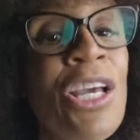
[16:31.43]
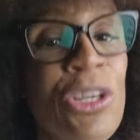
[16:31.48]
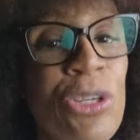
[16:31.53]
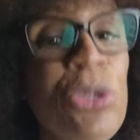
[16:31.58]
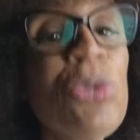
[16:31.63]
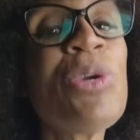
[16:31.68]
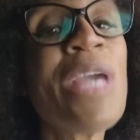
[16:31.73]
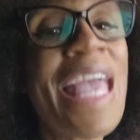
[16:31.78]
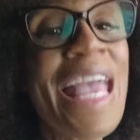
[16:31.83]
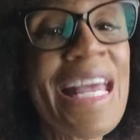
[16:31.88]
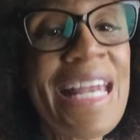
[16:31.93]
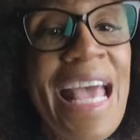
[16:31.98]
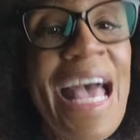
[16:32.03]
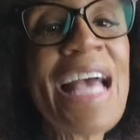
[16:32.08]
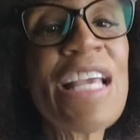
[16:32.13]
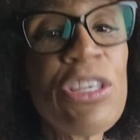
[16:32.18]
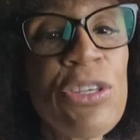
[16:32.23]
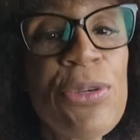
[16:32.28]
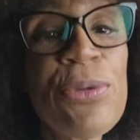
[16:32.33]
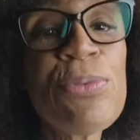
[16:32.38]
You
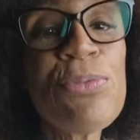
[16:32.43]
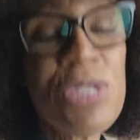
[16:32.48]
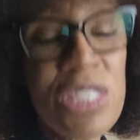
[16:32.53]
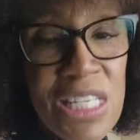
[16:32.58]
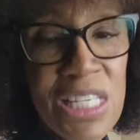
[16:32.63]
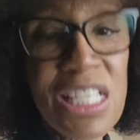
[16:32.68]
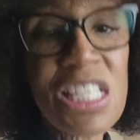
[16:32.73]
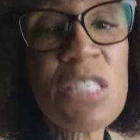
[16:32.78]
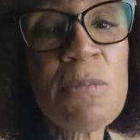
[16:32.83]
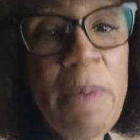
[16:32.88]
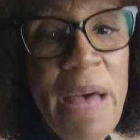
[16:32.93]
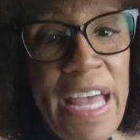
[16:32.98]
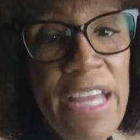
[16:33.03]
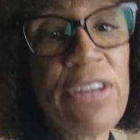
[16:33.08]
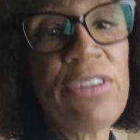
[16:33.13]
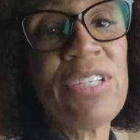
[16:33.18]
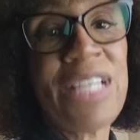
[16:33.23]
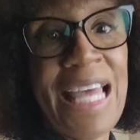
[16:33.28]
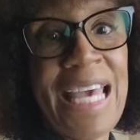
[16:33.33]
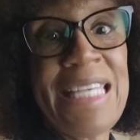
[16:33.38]
cannot use an
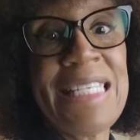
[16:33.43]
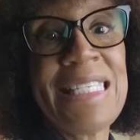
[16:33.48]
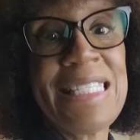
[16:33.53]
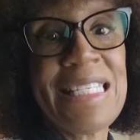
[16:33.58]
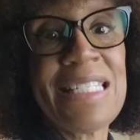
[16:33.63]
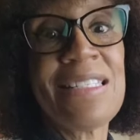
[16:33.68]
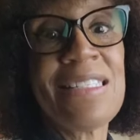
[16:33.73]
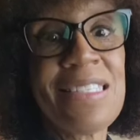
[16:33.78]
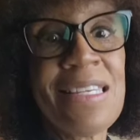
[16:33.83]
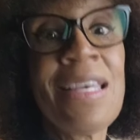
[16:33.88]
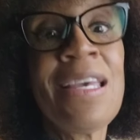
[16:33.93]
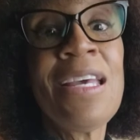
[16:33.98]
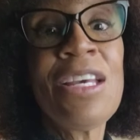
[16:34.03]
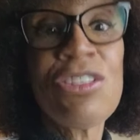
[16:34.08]
expired license.